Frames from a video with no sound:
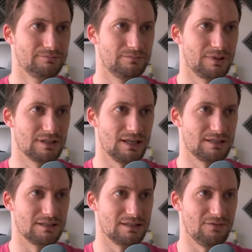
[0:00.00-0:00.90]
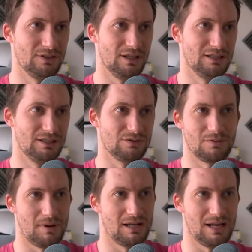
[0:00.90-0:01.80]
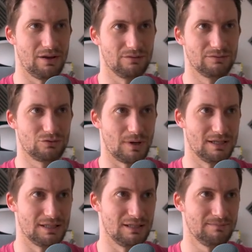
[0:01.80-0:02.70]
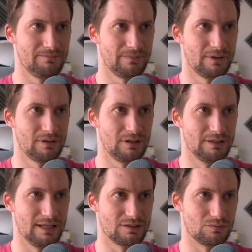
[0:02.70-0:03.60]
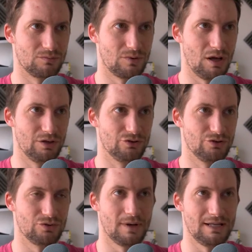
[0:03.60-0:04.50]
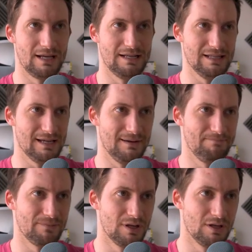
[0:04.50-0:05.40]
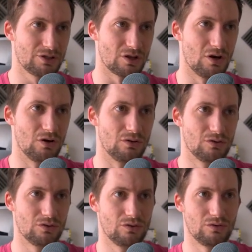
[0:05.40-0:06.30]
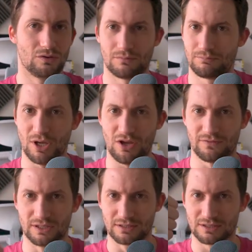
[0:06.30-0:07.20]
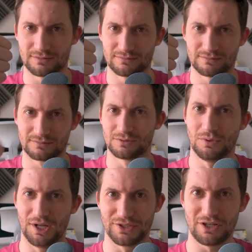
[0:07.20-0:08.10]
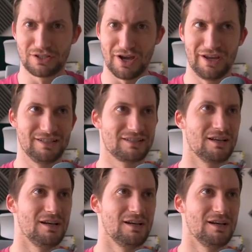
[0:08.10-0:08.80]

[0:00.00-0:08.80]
Because that's the 799, so we paid out 20. And that's 128 there. So, perfect. Well done, guys.